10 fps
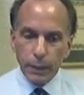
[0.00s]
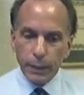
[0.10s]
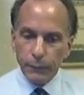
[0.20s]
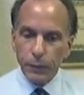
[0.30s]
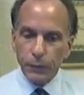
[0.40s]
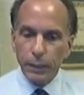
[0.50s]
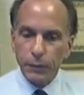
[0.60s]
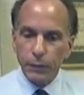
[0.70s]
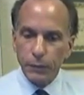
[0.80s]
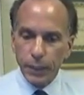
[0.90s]
If the
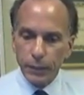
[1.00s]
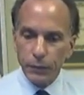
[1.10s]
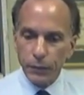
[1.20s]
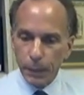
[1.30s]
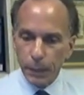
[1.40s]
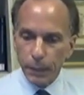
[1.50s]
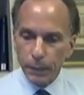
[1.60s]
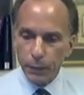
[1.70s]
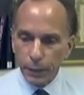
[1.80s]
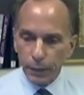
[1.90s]
doctor says it's
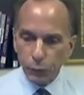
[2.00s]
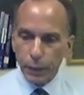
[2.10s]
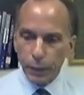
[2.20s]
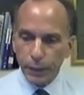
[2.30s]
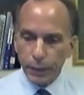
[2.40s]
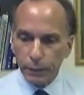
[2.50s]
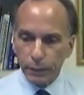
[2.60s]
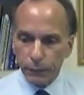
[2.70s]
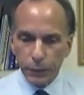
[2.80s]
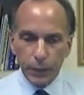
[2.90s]
better, then I'll try it.
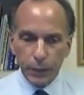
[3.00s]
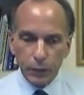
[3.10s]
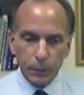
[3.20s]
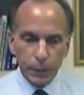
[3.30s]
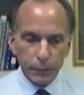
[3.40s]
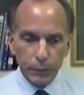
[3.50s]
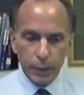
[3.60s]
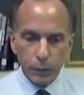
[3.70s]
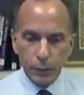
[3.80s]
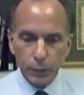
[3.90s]
If he tells me it's
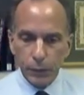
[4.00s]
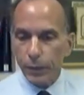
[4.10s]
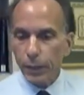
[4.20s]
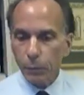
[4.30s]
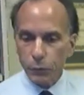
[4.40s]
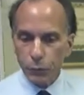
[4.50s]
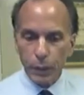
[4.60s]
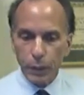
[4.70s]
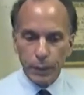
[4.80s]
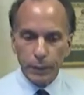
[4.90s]
not good, then I won't
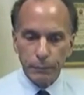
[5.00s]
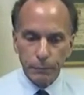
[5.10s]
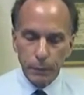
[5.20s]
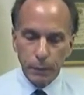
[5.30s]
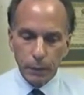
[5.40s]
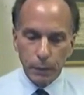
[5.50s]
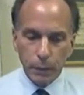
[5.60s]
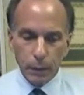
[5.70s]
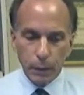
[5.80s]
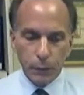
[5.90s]
try it.
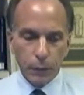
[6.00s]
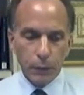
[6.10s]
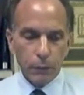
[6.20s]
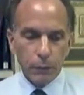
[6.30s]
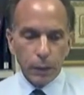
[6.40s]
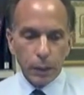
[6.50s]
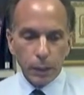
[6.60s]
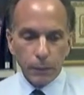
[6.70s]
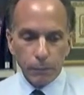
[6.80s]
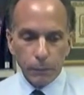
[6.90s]

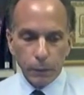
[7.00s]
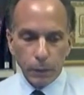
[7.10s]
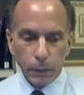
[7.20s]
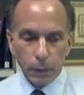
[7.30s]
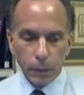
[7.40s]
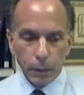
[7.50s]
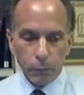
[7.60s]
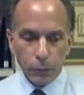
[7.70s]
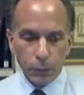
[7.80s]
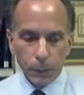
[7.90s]
Another
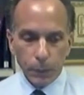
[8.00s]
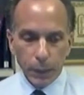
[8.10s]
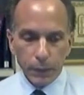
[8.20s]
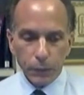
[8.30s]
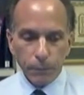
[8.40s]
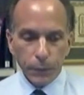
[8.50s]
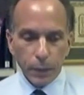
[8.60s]
response,